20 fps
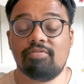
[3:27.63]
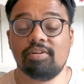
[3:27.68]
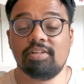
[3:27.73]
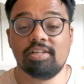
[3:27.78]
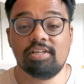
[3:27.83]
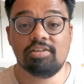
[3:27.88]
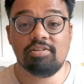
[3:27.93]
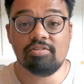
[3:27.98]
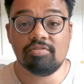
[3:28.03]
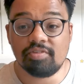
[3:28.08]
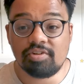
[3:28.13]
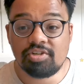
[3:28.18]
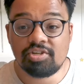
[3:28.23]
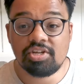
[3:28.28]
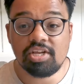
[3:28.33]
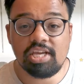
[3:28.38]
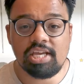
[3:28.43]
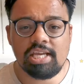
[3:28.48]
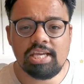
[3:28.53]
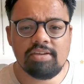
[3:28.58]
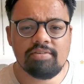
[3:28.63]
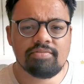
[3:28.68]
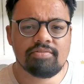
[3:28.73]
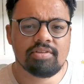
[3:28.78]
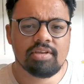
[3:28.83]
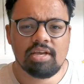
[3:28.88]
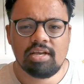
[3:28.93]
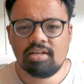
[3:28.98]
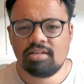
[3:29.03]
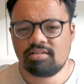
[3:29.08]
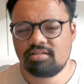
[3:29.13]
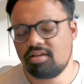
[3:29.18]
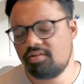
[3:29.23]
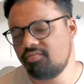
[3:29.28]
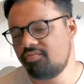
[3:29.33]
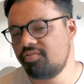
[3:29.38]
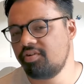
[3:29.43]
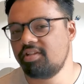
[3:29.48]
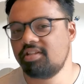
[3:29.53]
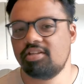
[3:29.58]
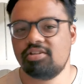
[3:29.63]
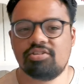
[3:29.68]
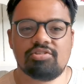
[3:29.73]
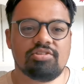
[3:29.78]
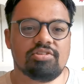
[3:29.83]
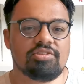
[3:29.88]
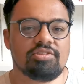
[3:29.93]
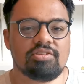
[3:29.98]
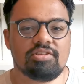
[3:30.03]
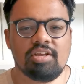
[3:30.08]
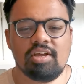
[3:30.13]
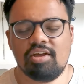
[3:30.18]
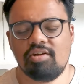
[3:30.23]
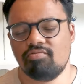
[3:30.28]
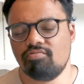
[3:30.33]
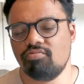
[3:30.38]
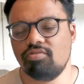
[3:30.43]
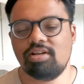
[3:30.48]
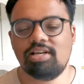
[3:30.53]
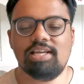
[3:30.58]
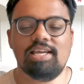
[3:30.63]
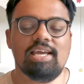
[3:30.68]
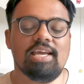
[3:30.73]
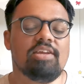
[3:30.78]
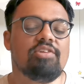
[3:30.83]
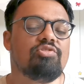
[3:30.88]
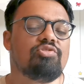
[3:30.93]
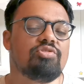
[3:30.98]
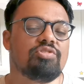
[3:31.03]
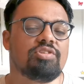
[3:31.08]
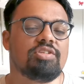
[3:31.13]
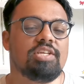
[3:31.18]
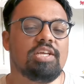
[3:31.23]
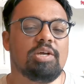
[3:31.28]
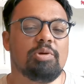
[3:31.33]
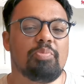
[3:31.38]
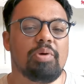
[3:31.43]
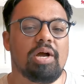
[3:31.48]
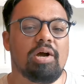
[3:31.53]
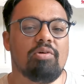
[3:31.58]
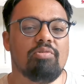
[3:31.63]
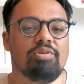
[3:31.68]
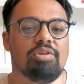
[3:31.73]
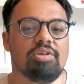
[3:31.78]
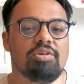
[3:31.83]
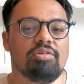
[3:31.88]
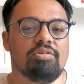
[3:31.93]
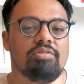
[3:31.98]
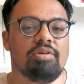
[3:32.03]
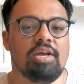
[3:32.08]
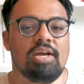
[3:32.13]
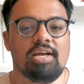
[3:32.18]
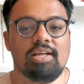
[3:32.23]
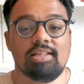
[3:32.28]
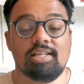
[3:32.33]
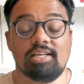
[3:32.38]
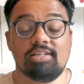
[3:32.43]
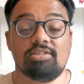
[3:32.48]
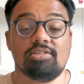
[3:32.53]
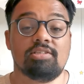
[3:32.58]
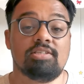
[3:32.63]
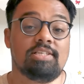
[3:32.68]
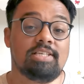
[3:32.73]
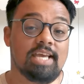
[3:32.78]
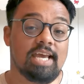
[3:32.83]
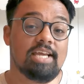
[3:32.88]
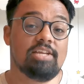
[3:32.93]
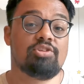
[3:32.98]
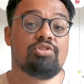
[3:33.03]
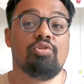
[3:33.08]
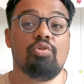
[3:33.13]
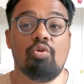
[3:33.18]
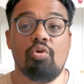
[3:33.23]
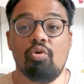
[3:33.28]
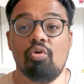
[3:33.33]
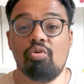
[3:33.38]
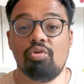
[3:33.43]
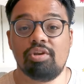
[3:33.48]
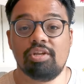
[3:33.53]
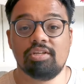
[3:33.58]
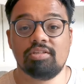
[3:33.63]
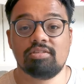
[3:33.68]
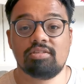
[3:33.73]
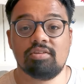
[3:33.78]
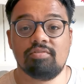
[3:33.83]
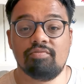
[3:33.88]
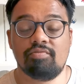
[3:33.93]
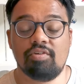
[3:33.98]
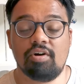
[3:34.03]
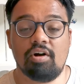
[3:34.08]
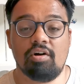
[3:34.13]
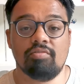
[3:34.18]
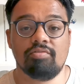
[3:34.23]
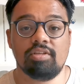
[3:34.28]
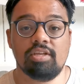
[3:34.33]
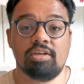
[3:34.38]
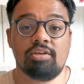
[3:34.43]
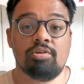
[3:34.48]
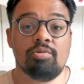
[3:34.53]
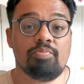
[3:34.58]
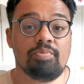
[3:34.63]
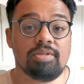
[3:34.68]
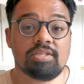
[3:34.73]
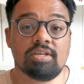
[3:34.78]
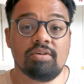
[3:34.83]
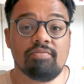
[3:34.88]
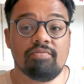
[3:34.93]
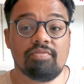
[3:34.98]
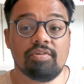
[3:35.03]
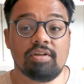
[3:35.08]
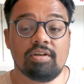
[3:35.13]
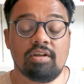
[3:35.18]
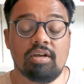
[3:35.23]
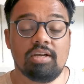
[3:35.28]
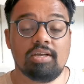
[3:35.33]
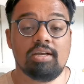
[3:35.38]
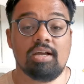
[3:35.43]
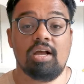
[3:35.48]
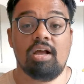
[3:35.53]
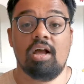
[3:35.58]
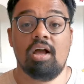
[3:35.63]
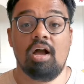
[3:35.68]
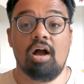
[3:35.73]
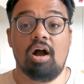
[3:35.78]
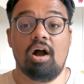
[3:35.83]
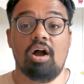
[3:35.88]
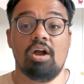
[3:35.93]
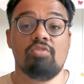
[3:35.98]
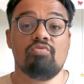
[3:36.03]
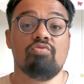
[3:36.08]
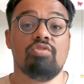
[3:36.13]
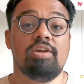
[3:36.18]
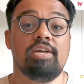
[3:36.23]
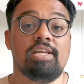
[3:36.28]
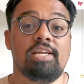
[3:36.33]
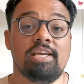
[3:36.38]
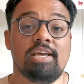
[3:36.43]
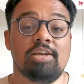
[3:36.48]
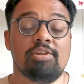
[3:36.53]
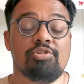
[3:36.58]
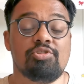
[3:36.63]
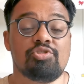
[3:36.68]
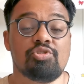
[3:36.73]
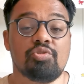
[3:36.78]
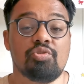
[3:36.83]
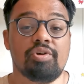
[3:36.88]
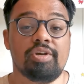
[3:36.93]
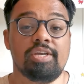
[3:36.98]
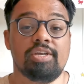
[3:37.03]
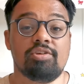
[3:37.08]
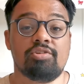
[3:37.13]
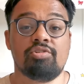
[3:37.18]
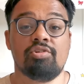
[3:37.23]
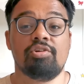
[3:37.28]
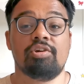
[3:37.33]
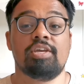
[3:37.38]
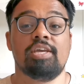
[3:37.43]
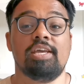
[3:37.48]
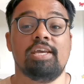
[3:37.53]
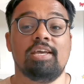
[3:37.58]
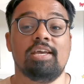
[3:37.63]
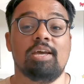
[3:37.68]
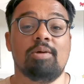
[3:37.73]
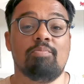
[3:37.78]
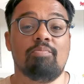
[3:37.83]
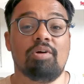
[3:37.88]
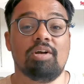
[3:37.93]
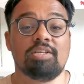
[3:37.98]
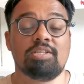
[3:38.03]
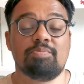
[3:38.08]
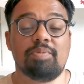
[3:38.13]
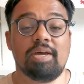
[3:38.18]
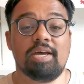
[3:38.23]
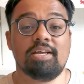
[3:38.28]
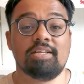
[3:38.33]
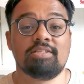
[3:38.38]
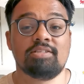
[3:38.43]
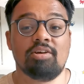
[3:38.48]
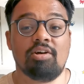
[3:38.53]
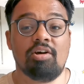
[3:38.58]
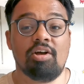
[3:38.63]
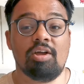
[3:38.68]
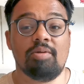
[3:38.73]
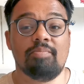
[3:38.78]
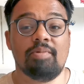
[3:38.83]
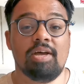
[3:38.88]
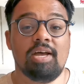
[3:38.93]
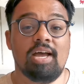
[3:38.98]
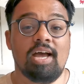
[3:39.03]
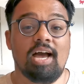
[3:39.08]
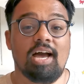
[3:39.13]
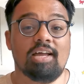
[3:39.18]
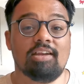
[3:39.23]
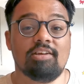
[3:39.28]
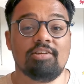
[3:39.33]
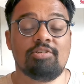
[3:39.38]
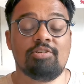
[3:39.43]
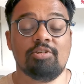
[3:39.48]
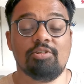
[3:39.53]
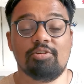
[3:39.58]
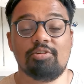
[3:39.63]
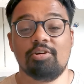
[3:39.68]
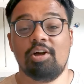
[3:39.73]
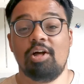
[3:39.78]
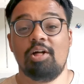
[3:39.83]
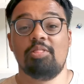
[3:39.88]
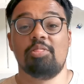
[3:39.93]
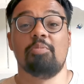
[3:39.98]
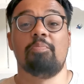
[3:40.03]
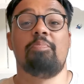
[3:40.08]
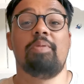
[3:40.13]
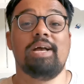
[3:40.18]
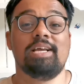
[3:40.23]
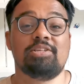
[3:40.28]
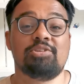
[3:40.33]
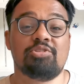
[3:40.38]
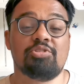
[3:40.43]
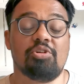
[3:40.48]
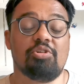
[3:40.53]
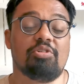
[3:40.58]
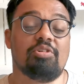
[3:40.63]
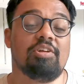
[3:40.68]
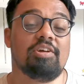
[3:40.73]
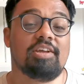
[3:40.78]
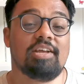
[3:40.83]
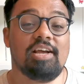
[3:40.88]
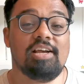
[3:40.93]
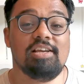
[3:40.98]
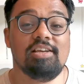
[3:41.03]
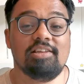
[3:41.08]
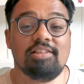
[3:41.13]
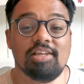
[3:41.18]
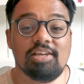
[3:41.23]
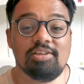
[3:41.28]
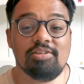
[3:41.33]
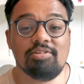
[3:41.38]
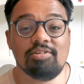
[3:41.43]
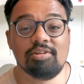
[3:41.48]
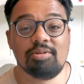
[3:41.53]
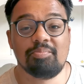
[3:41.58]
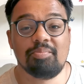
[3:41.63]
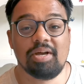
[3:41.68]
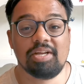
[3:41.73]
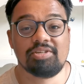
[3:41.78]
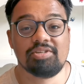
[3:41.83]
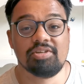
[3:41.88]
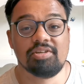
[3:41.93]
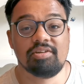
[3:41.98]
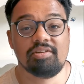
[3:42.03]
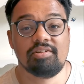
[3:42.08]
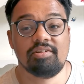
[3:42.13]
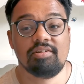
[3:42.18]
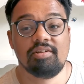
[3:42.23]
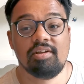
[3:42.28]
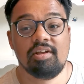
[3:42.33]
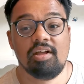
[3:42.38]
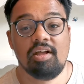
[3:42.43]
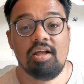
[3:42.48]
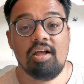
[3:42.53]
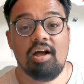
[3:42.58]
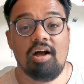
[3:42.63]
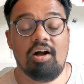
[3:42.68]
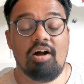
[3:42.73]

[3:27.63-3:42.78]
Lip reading: something that you've achieved, something that's just really interesting about you that just gets your audience involved. It could be something like, I really enjoy cooking in my spare time, and I cook the best chocolate cake that you could imagine.